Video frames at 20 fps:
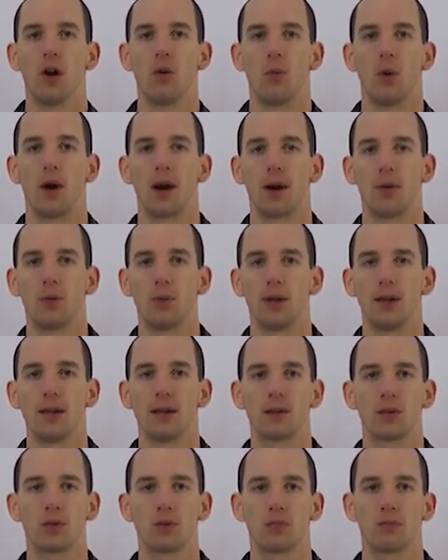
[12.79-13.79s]
where
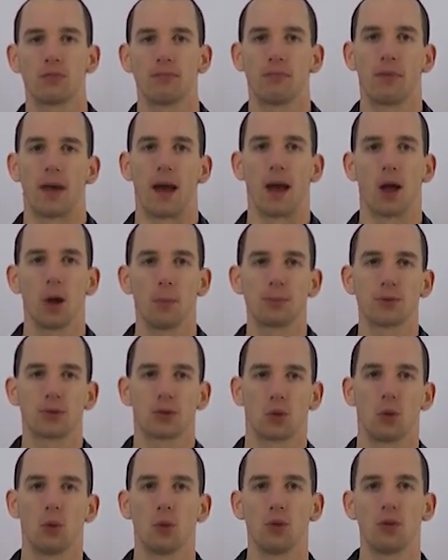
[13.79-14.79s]
we help
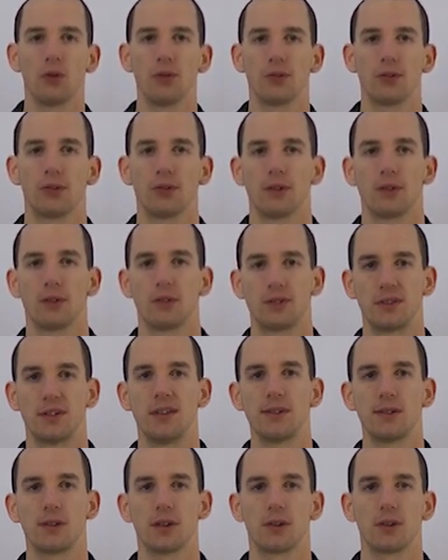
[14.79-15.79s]
schools,
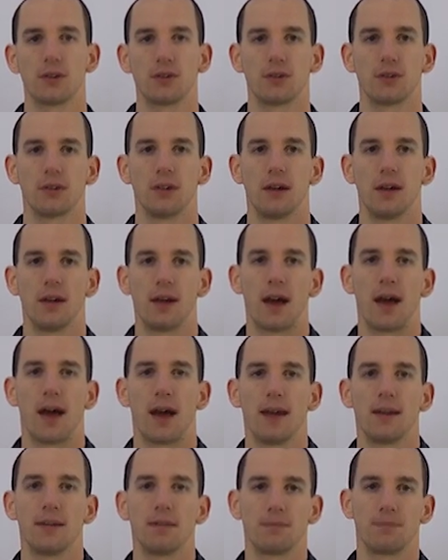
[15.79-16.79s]
teachers
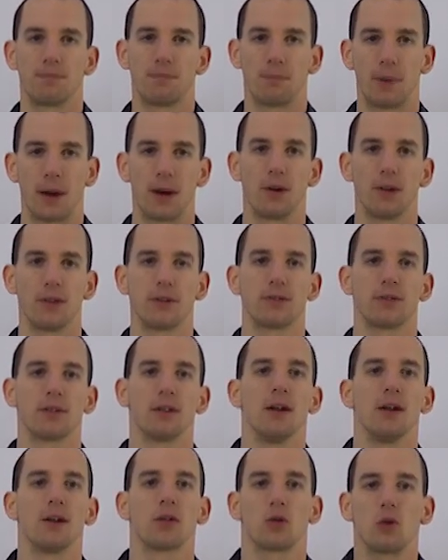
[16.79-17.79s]
and parents
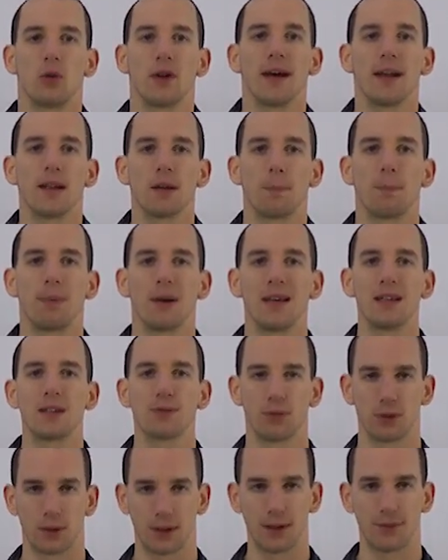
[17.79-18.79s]
create a place
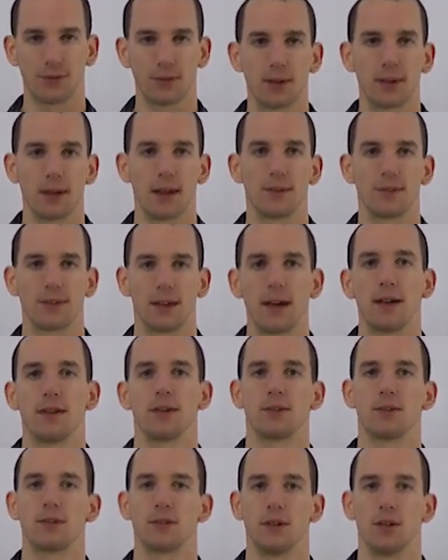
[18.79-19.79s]
for gifted and
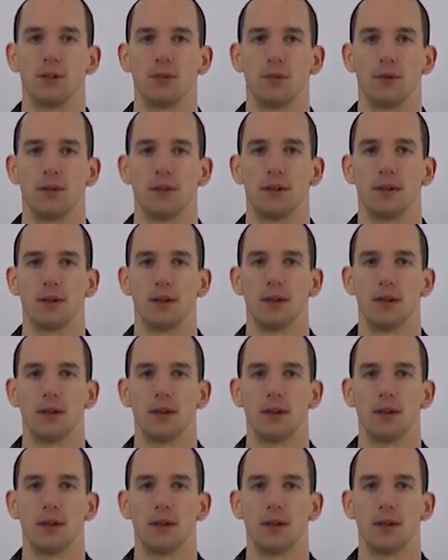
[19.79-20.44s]
talented children.